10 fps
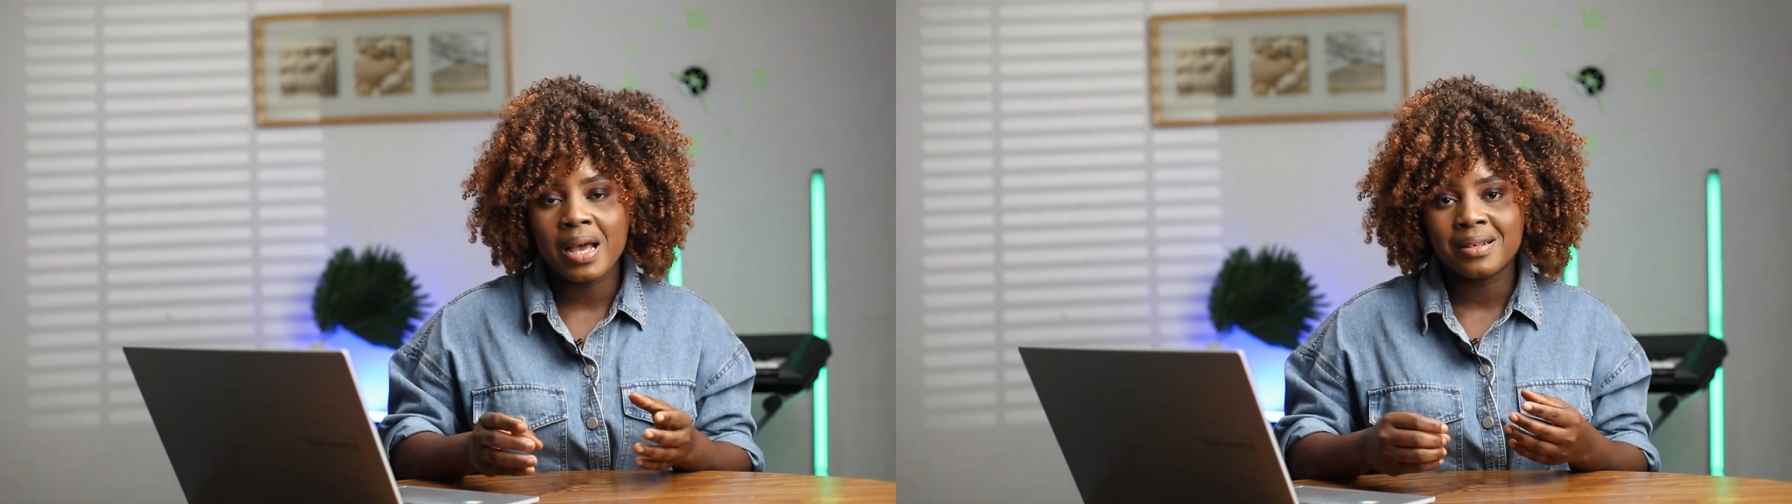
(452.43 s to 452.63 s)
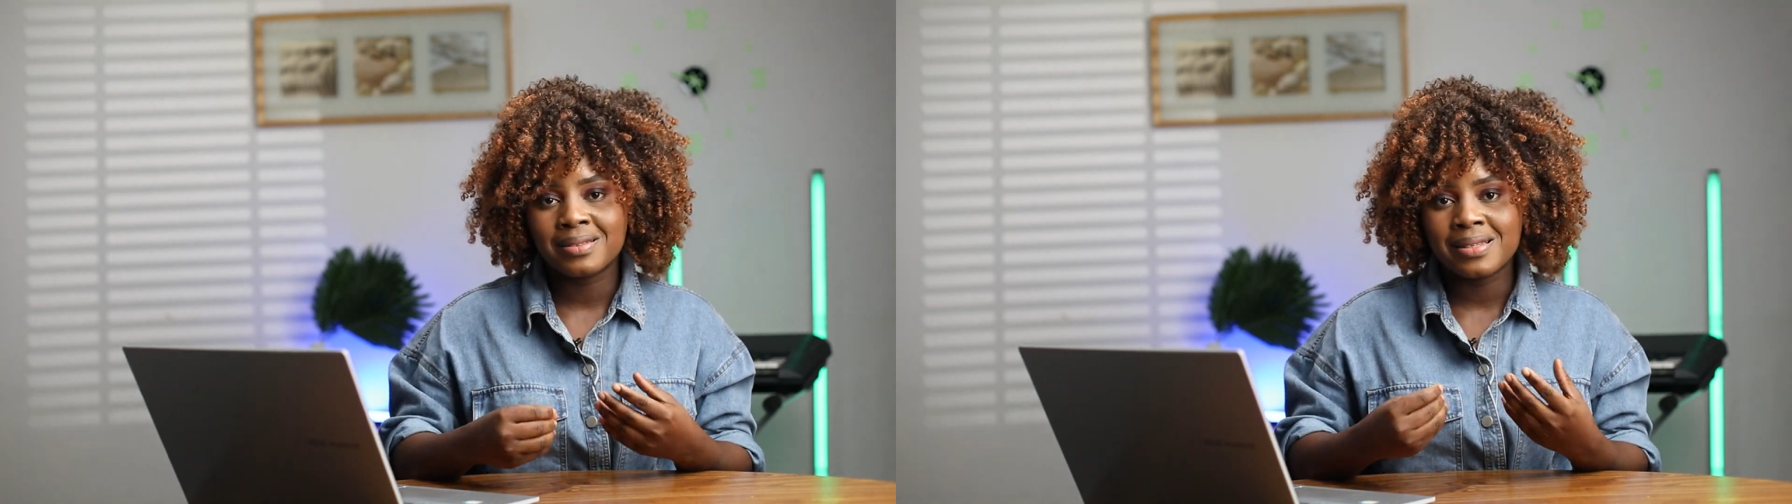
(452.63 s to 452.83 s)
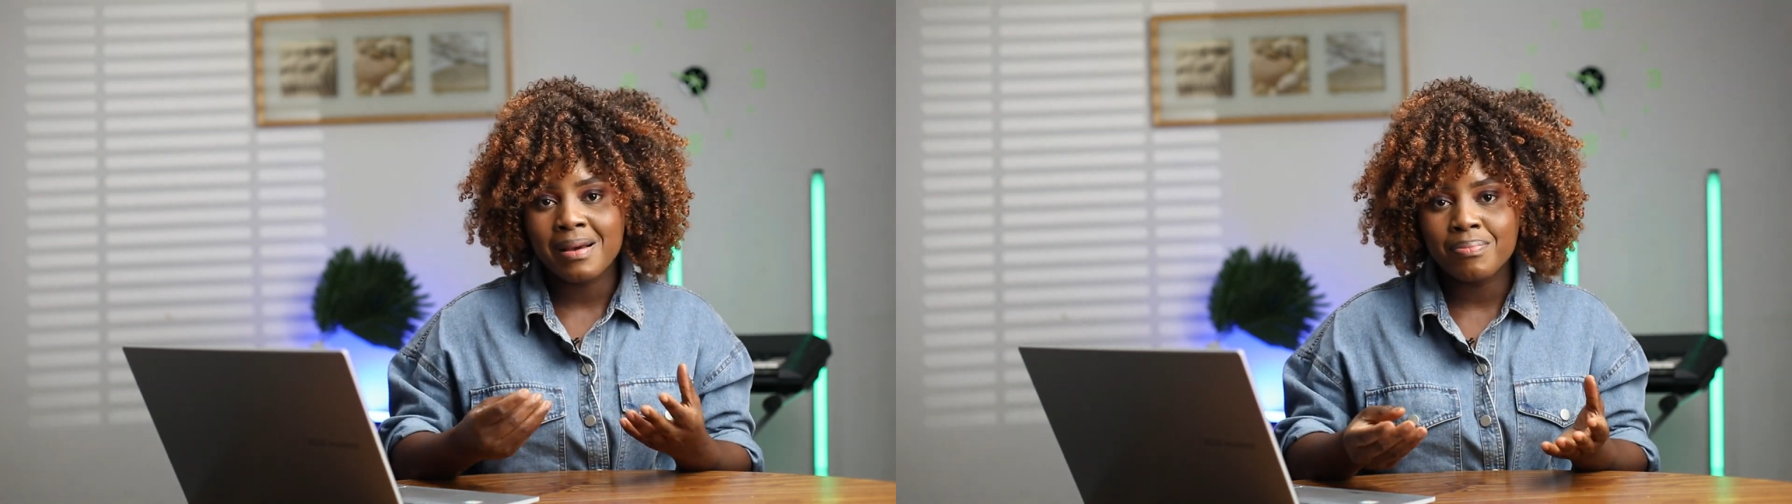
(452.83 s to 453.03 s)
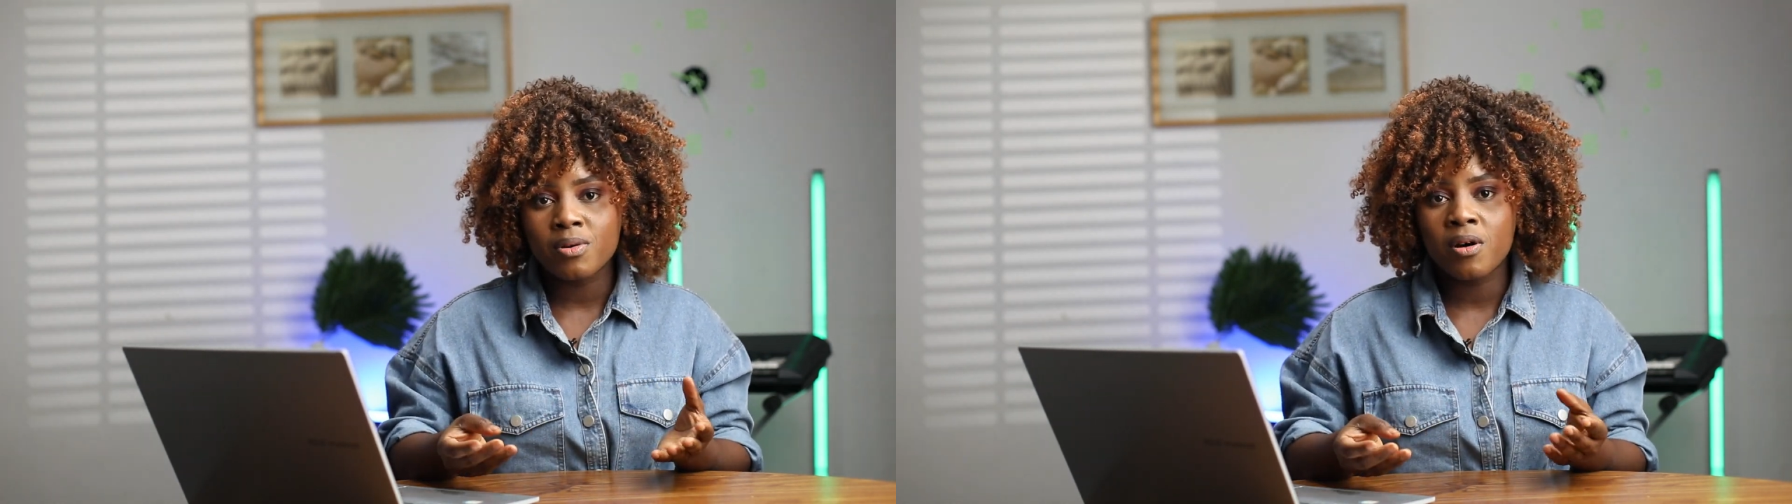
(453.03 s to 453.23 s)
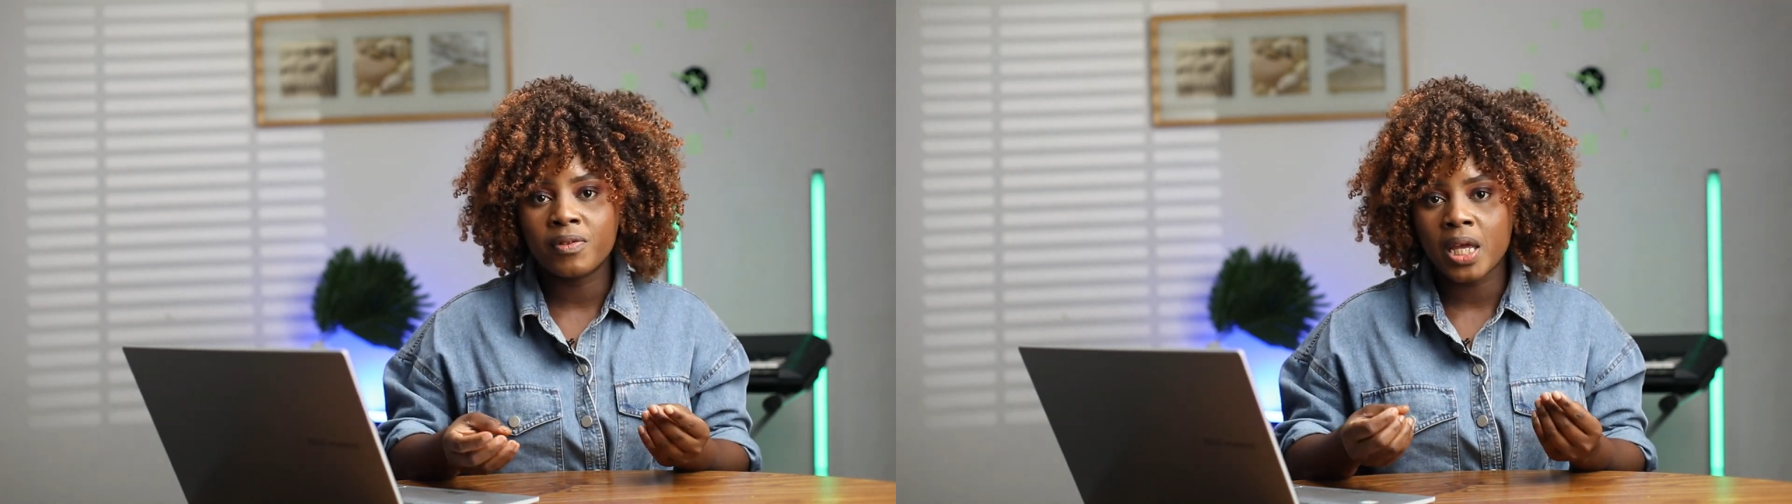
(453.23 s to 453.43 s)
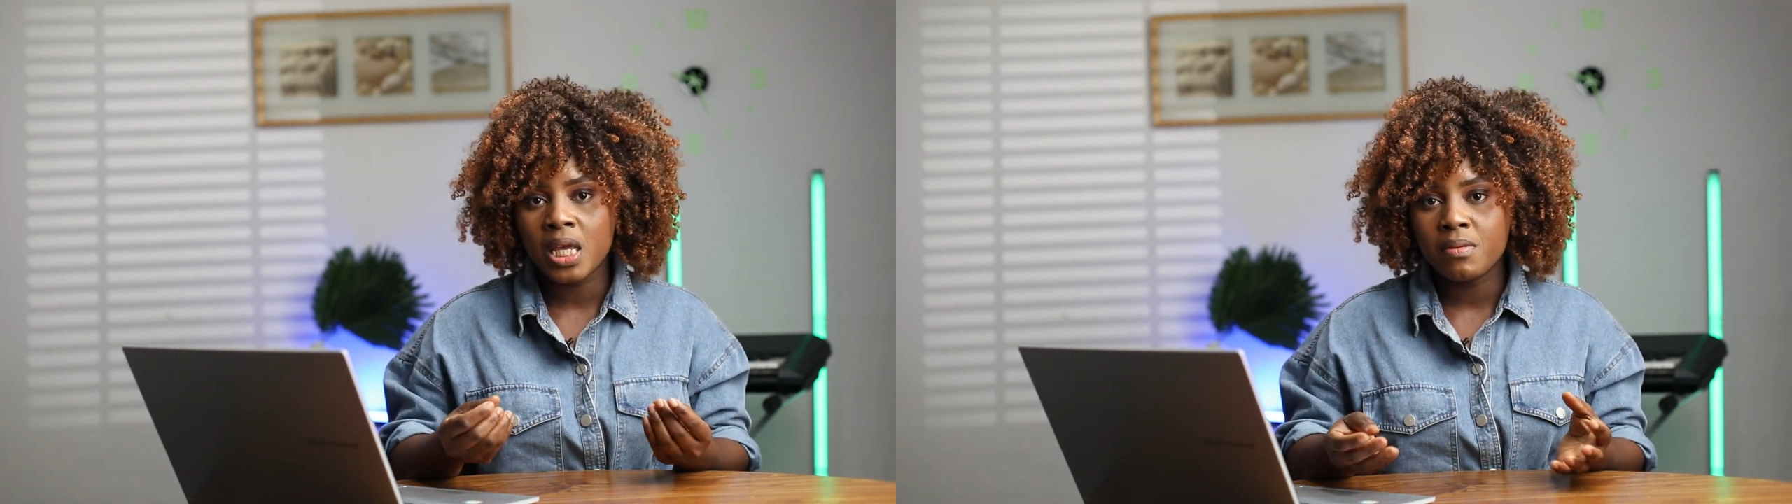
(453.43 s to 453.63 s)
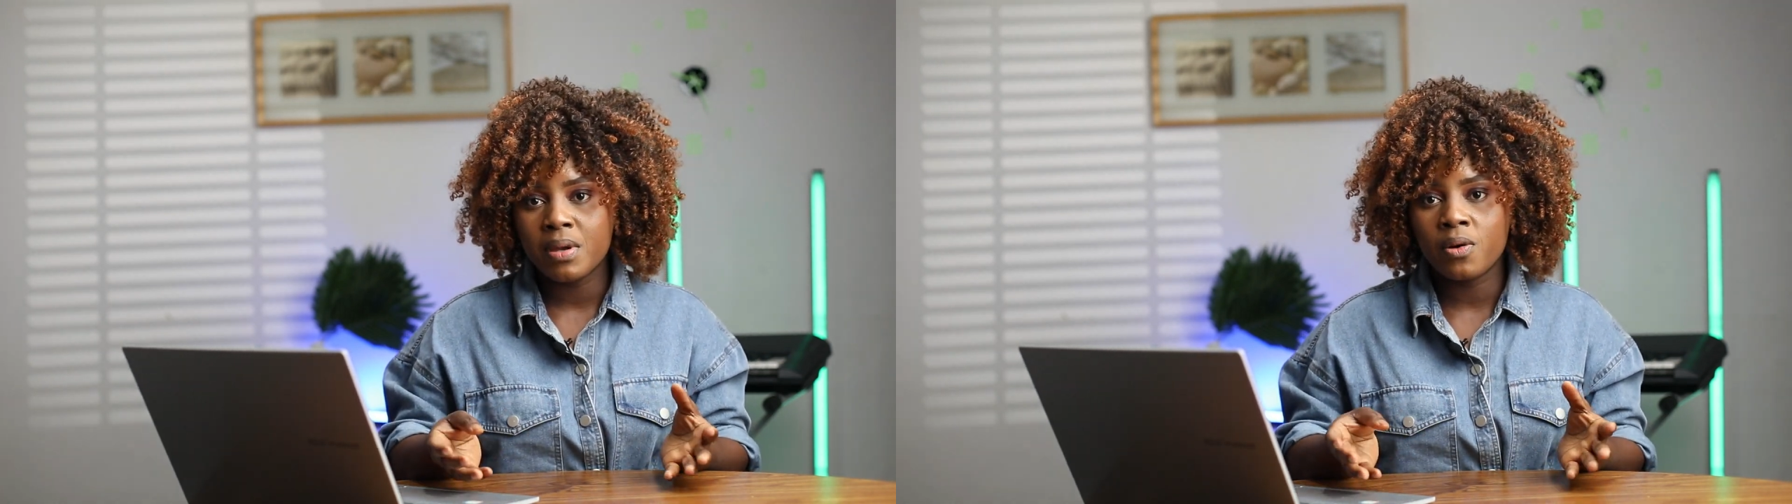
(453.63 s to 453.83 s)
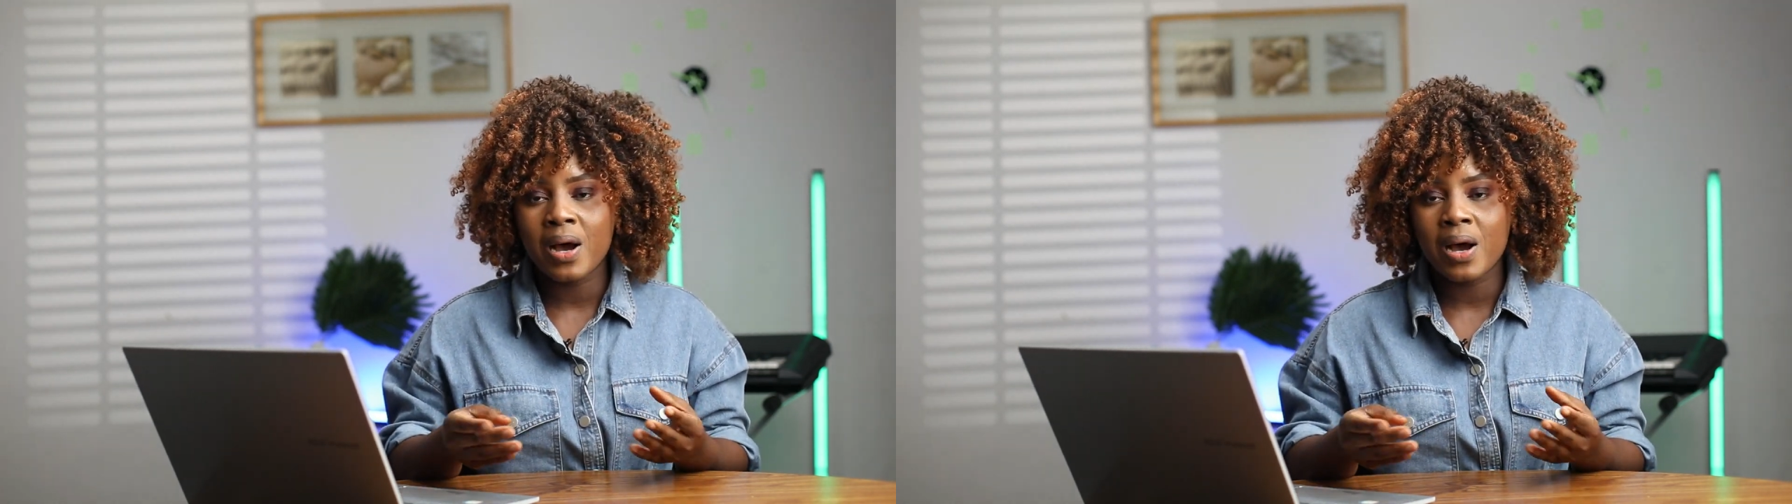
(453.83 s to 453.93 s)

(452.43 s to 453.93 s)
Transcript: sample of the email